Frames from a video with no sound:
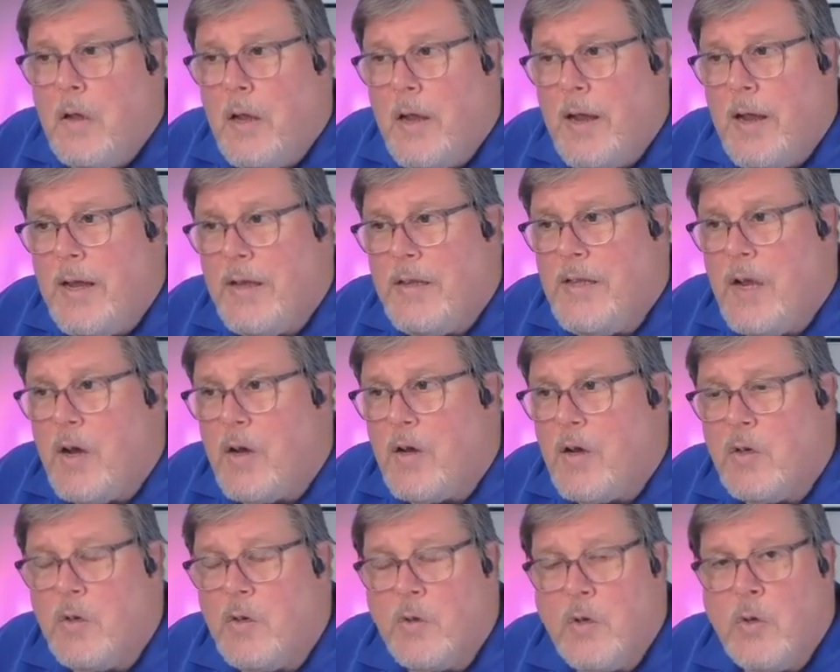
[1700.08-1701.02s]
and the
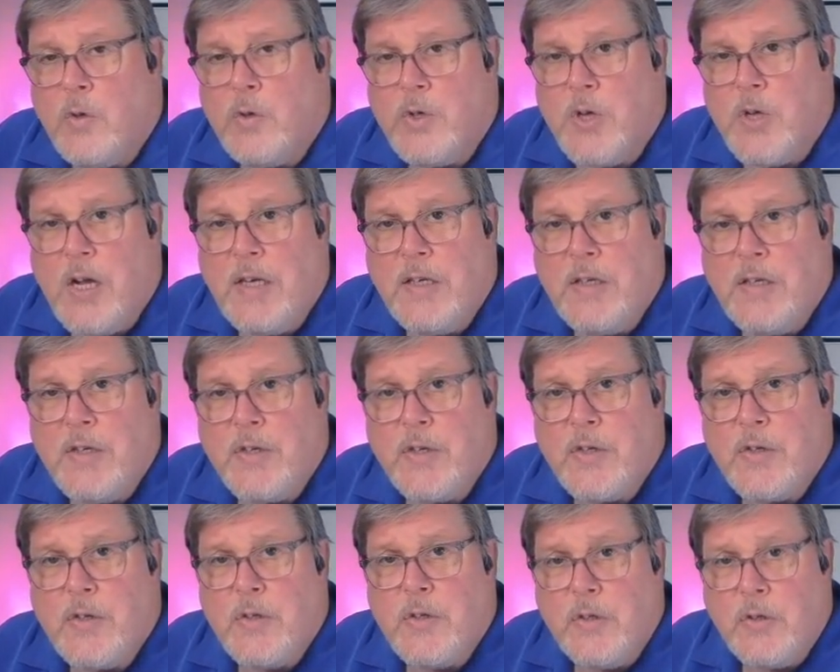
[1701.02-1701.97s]
article goes on
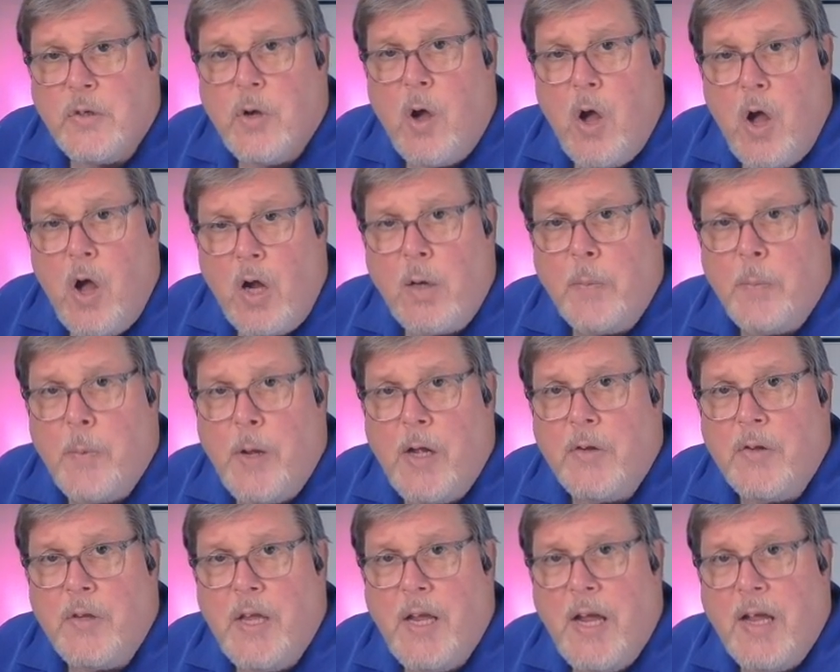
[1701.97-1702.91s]
to talk
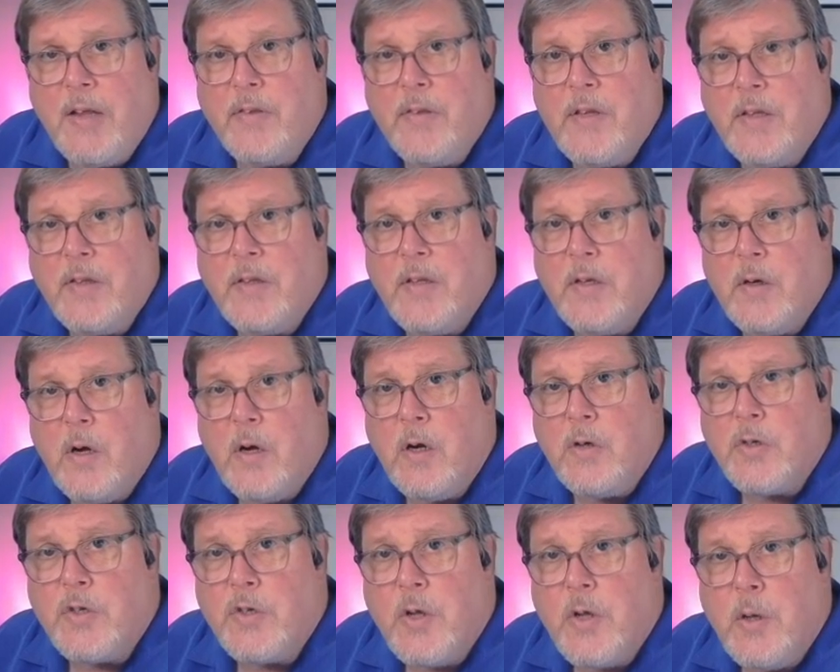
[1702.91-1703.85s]
about that there are
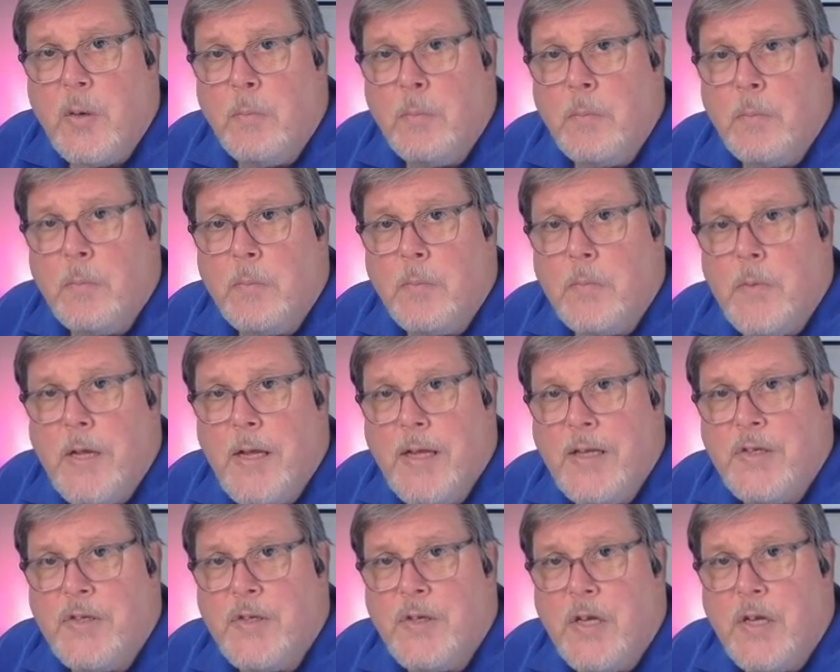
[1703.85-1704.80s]
some
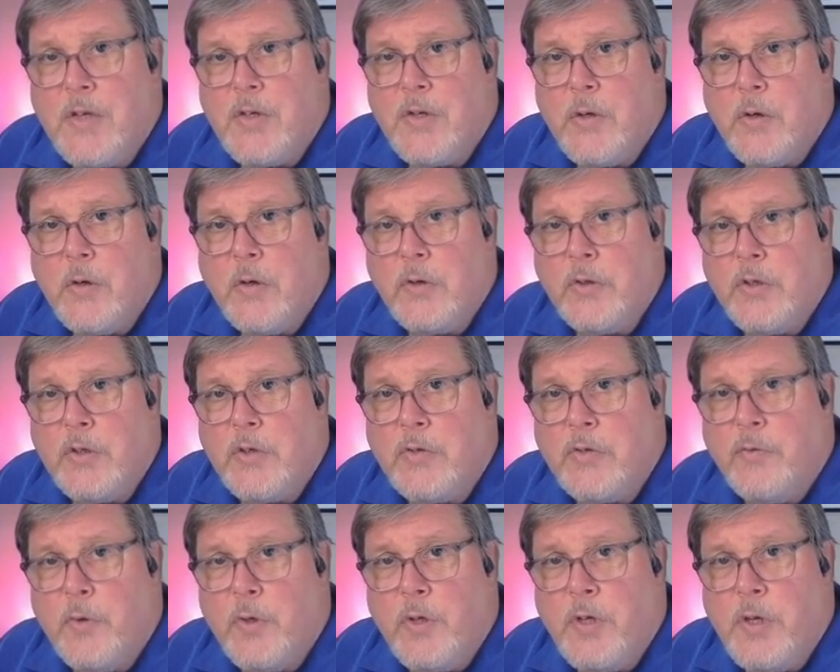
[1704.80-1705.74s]
headsets that are just
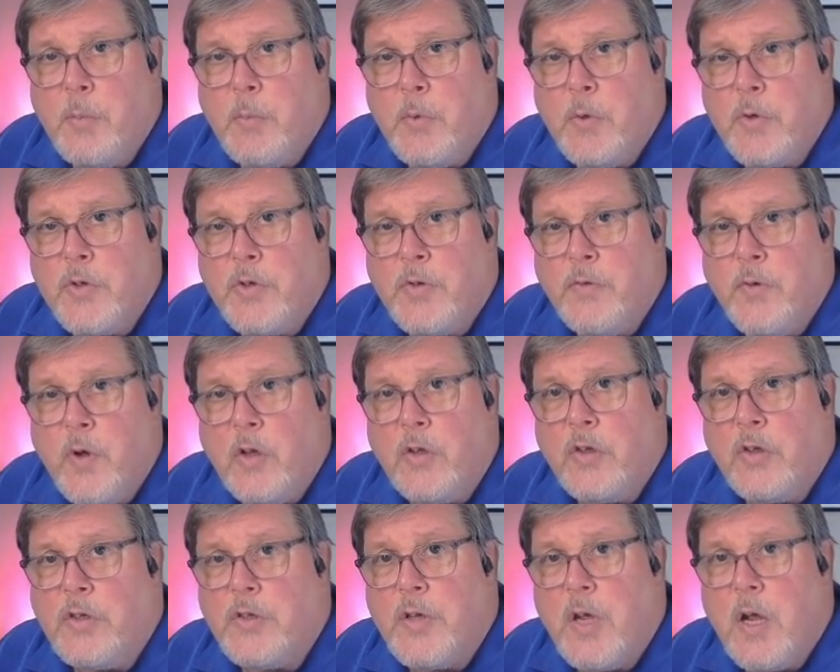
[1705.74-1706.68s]
fully immersive all
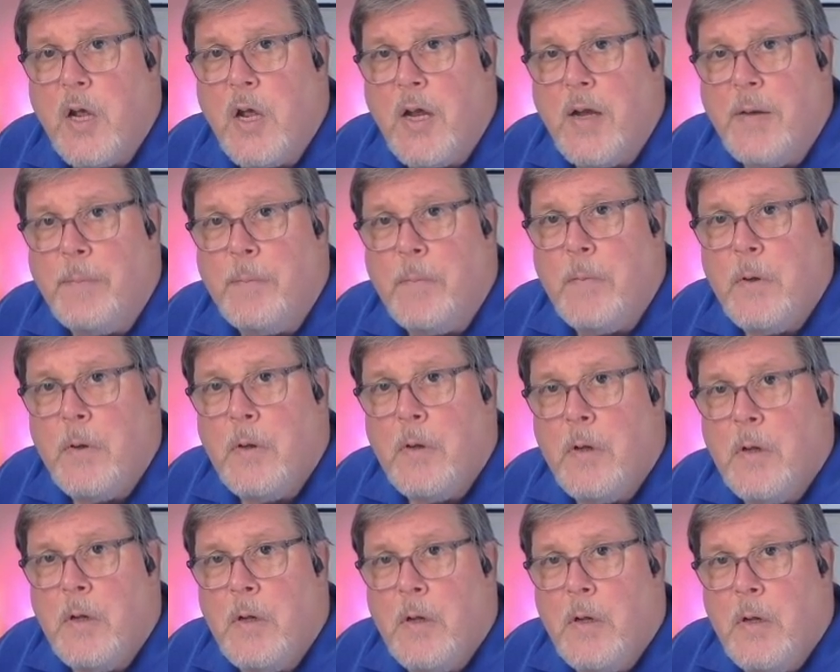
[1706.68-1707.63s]
the time,
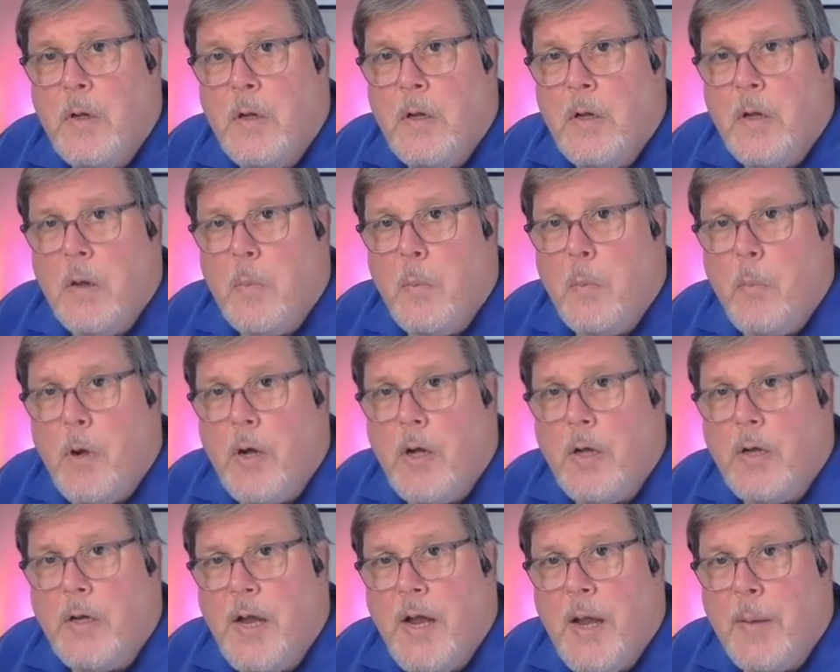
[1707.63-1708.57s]

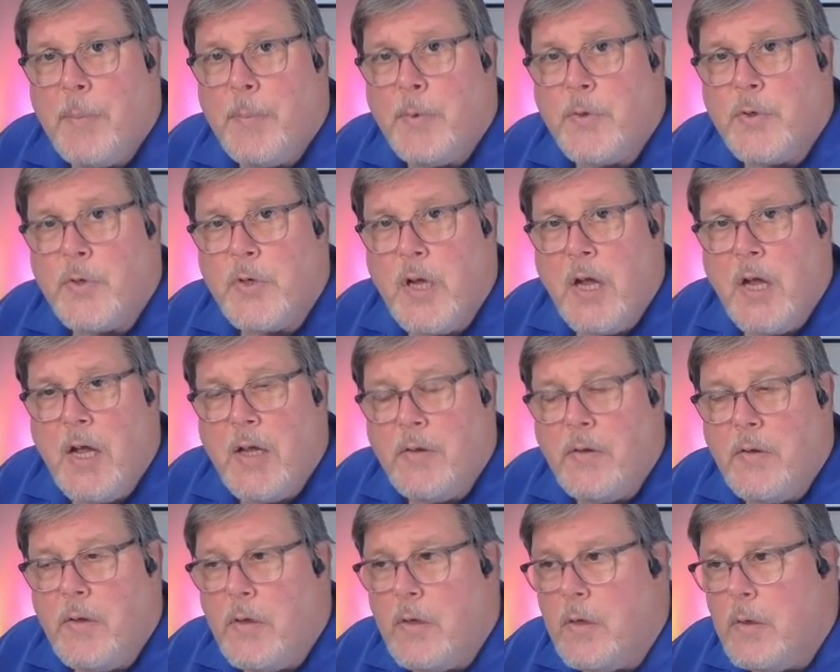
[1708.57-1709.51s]
but Apple's got
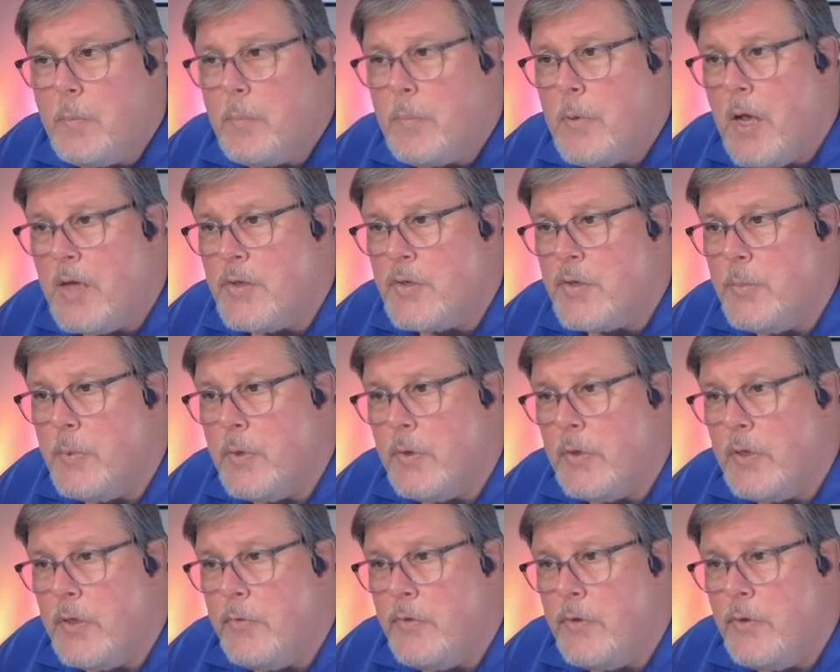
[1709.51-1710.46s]
the
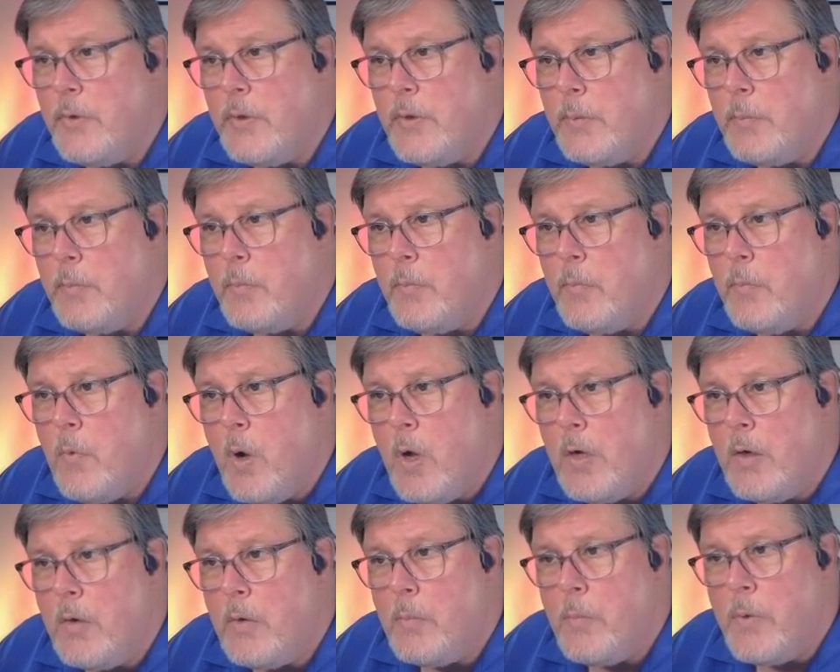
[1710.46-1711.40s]
possibility of doing
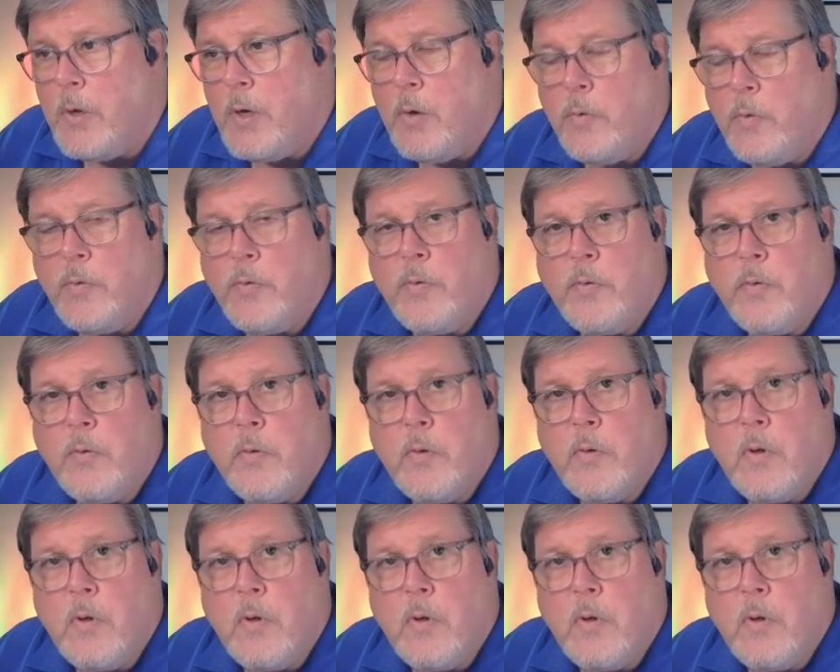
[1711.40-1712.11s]
one or both,